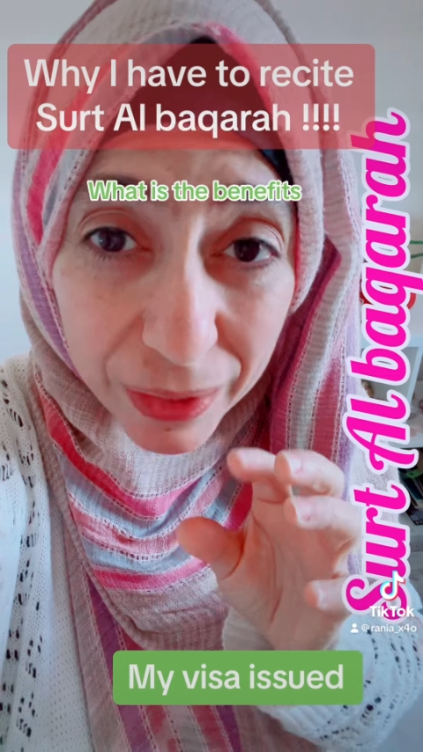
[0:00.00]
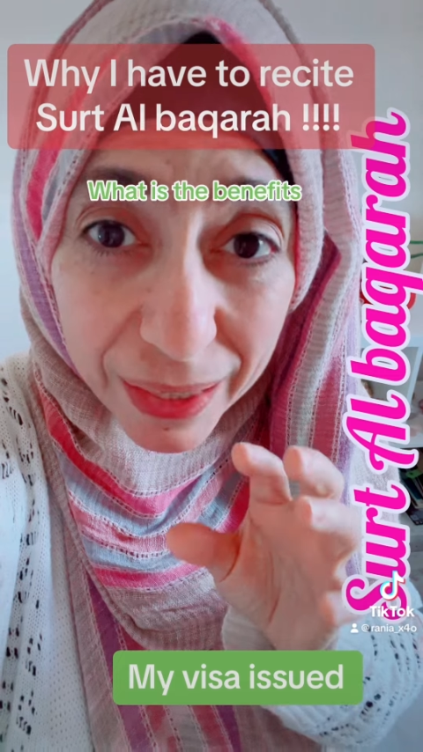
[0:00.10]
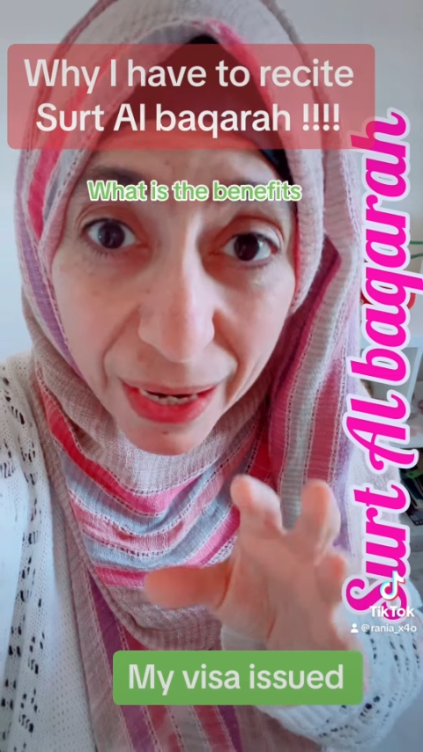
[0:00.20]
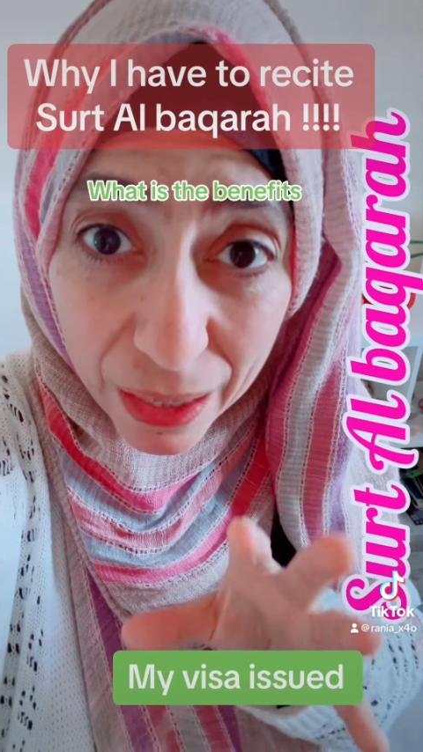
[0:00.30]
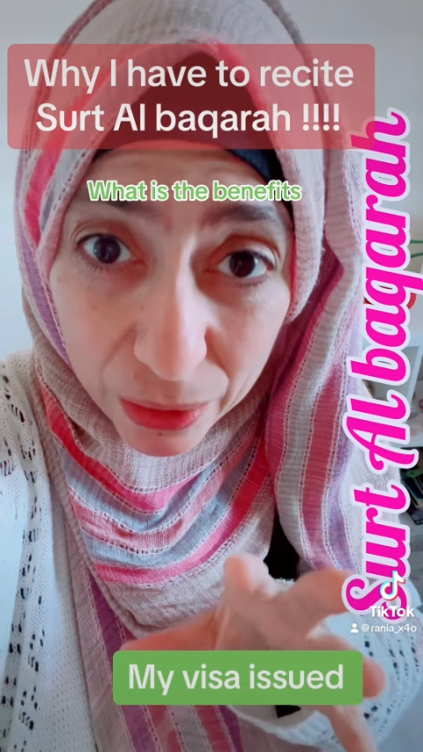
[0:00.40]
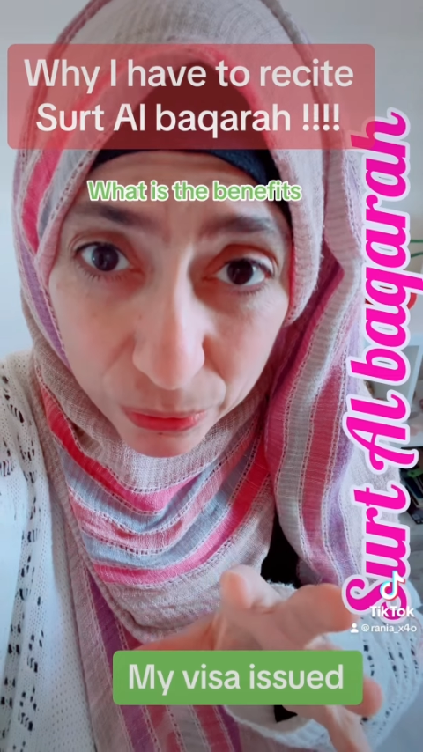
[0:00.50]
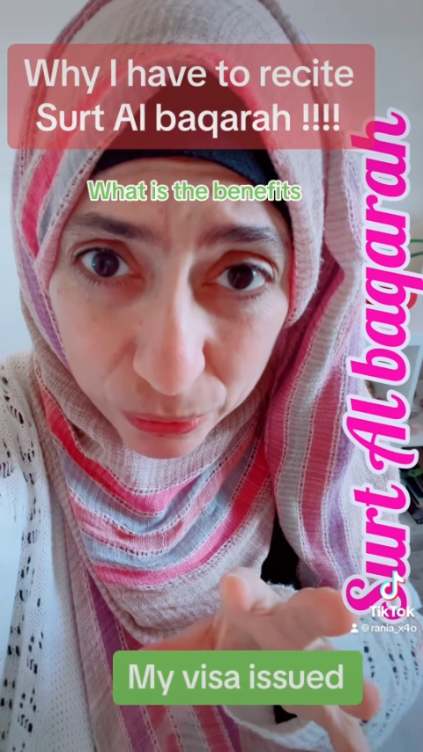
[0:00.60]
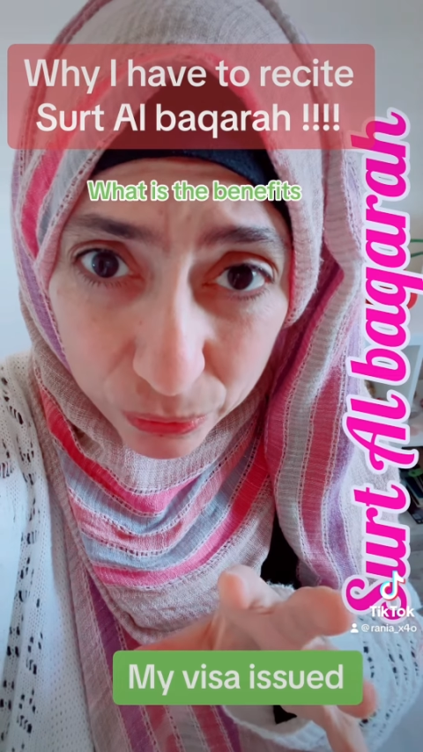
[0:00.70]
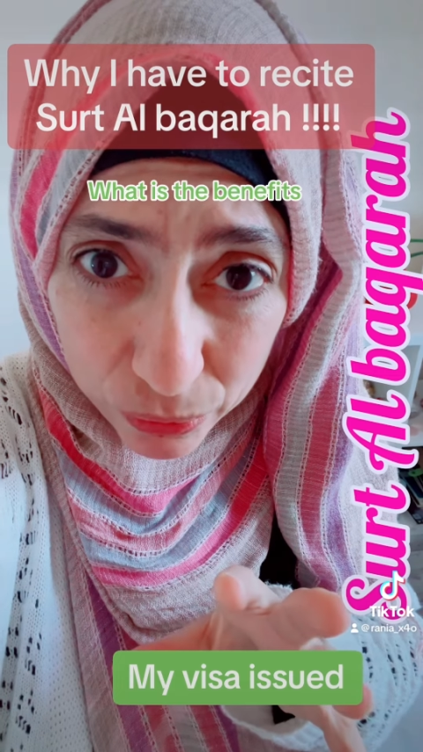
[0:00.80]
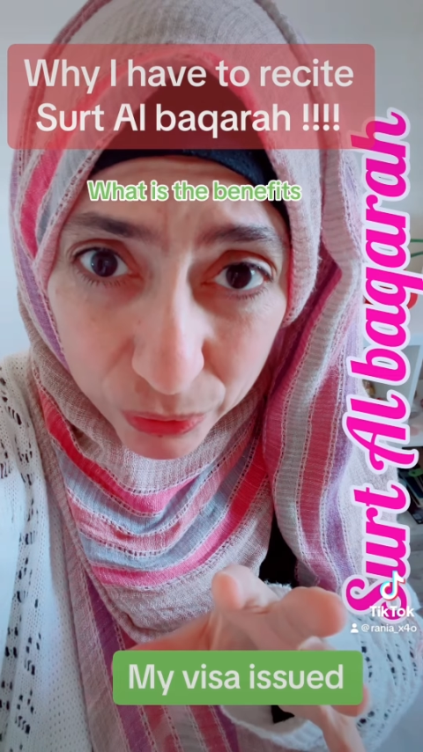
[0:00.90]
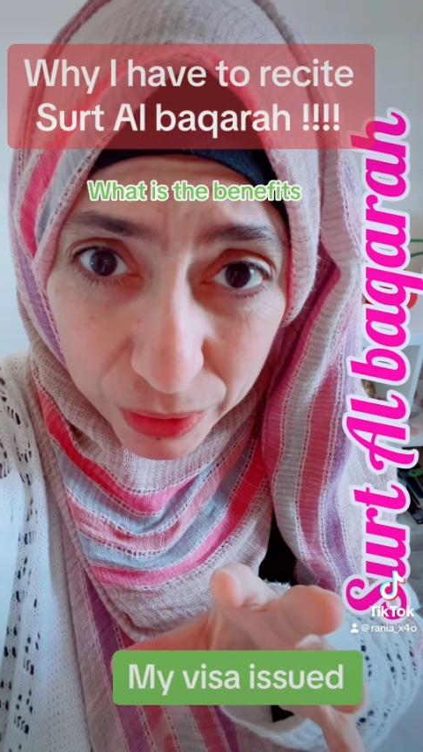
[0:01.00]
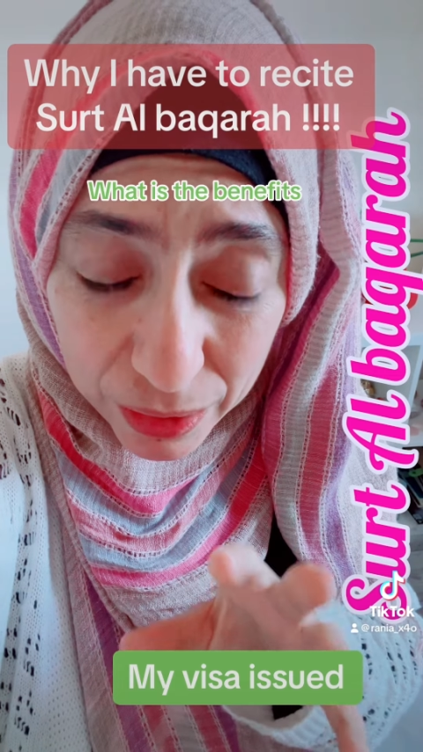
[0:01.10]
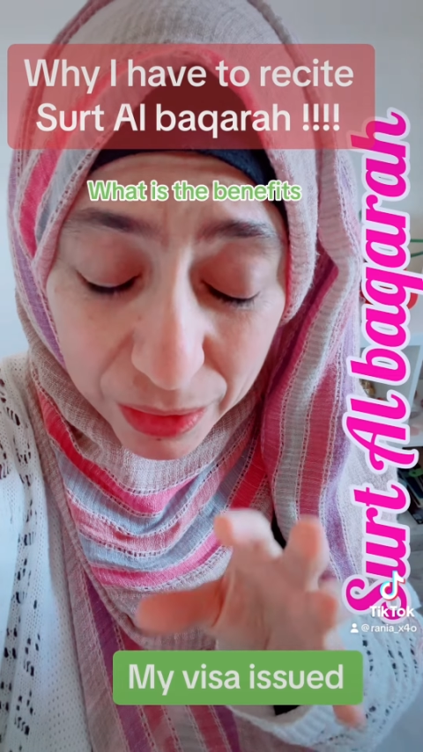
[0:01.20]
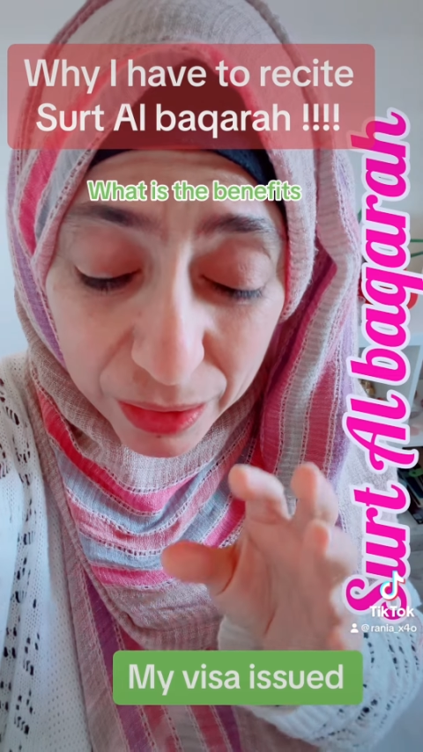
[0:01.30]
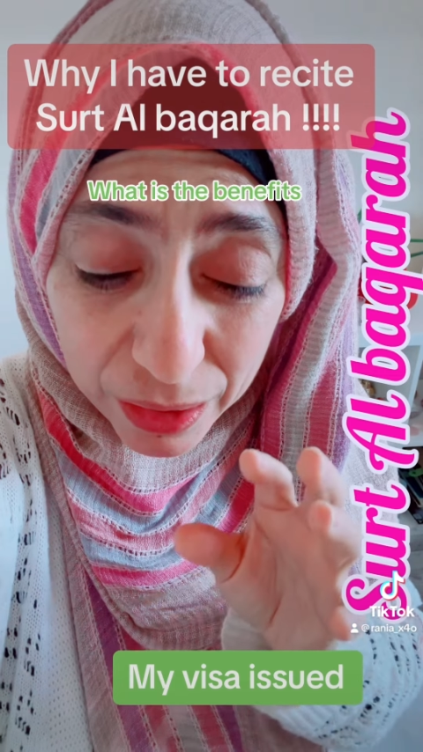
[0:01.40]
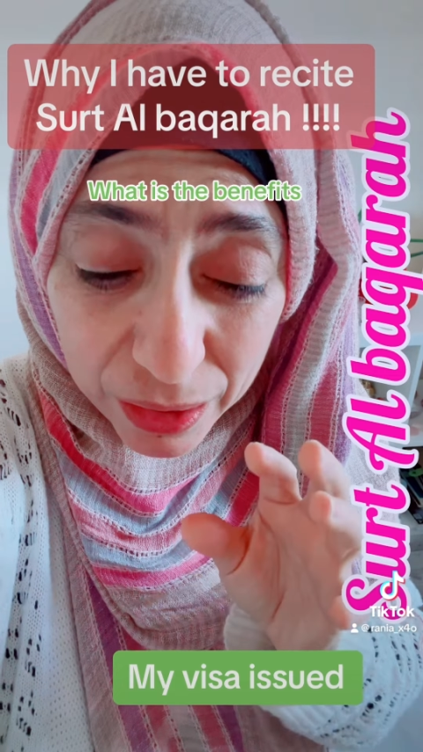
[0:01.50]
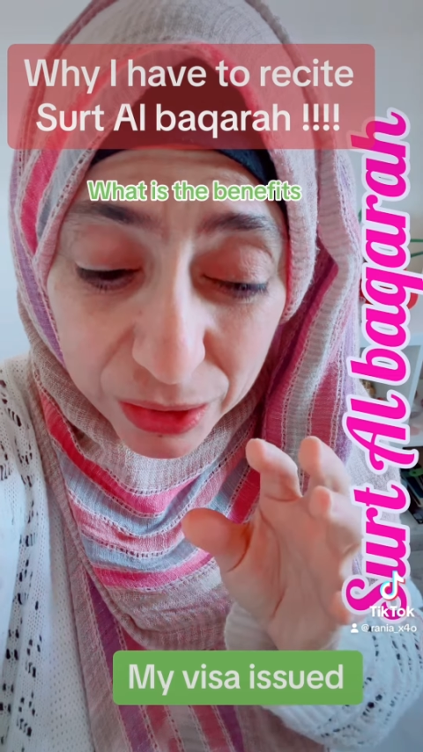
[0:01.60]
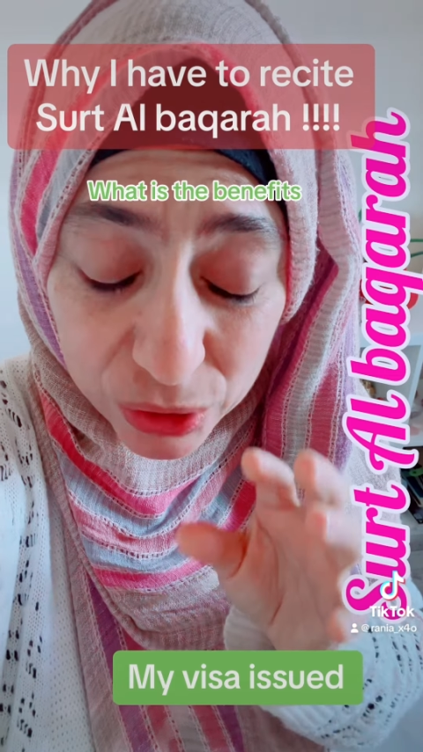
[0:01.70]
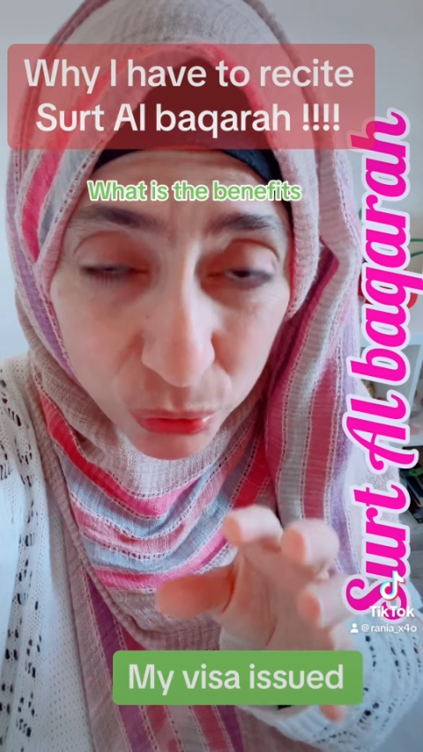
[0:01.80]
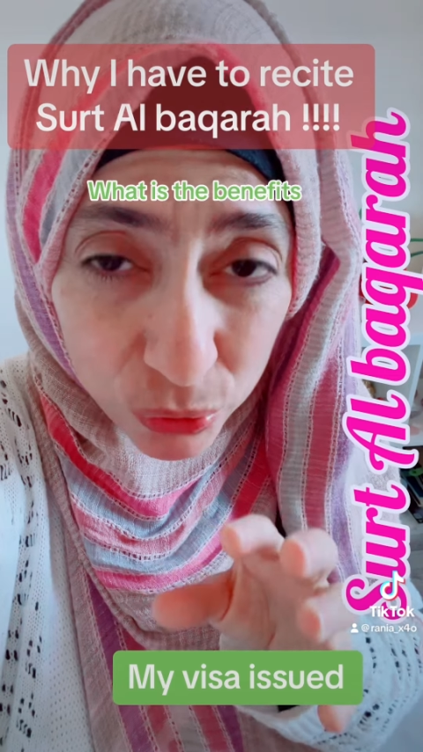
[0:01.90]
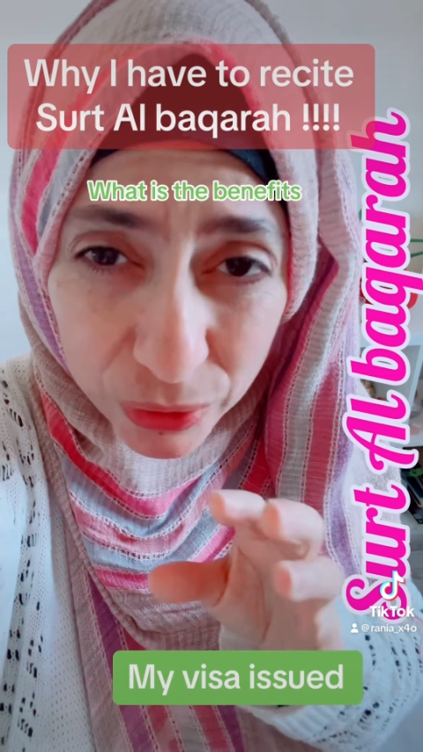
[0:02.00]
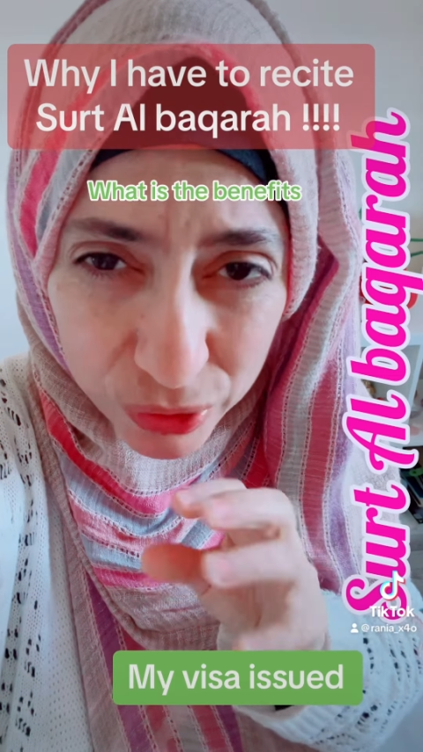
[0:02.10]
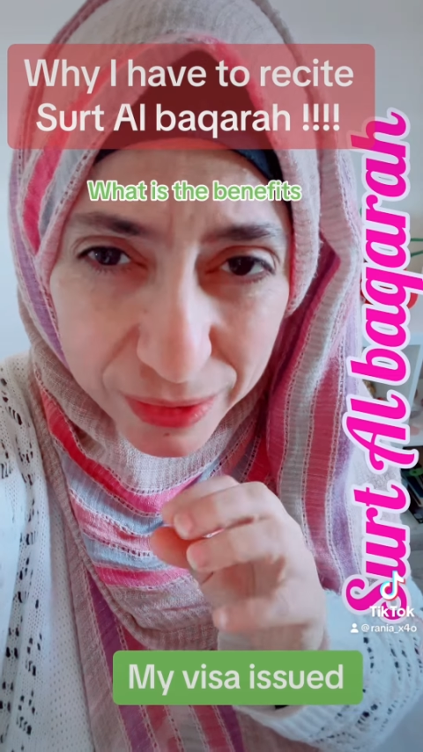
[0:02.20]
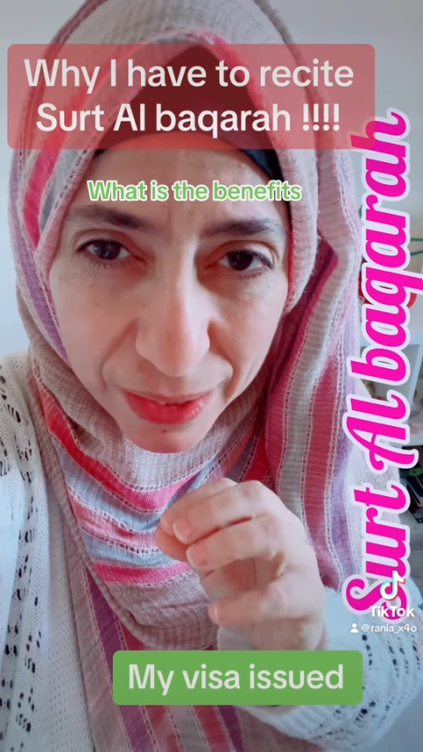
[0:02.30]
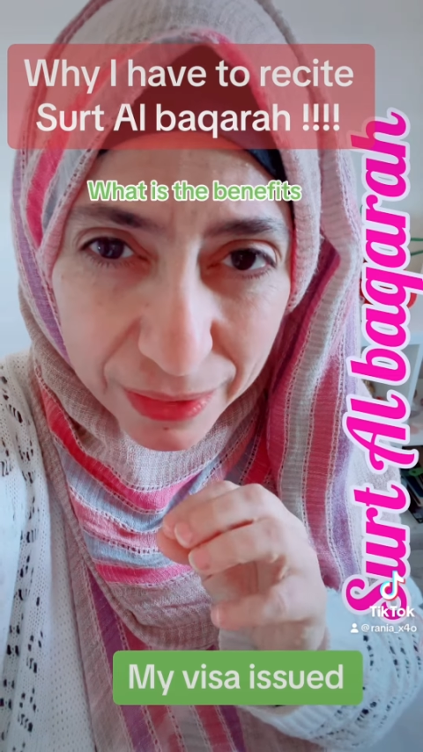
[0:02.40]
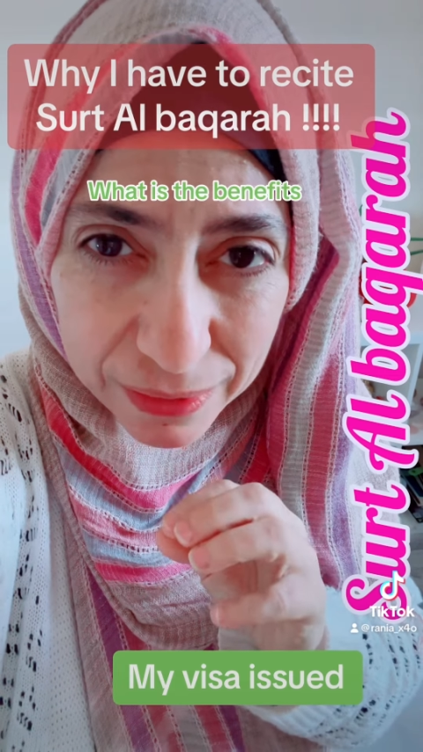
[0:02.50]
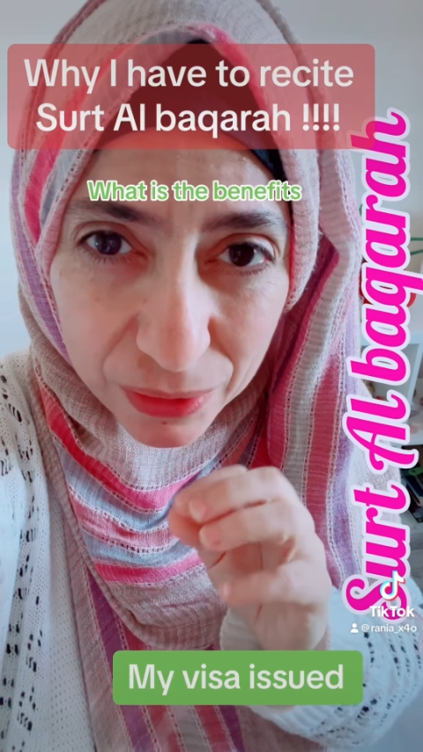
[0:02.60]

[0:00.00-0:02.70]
cow. You will understand